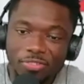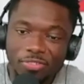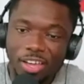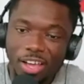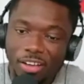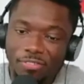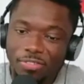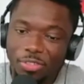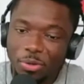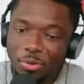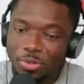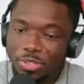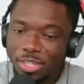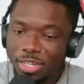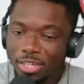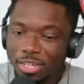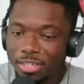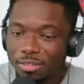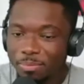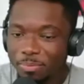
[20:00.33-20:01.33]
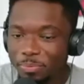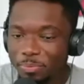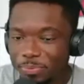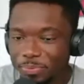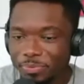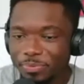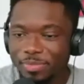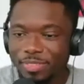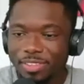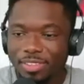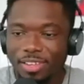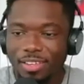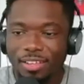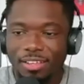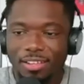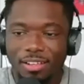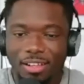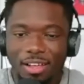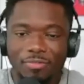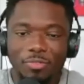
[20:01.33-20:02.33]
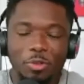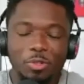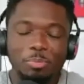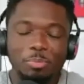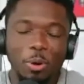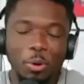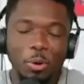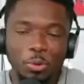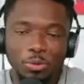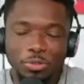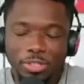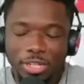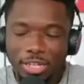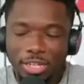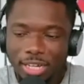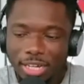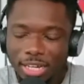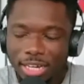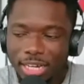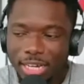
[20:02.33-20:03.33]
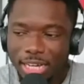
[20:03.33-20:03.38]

of those um of those polls. Okay.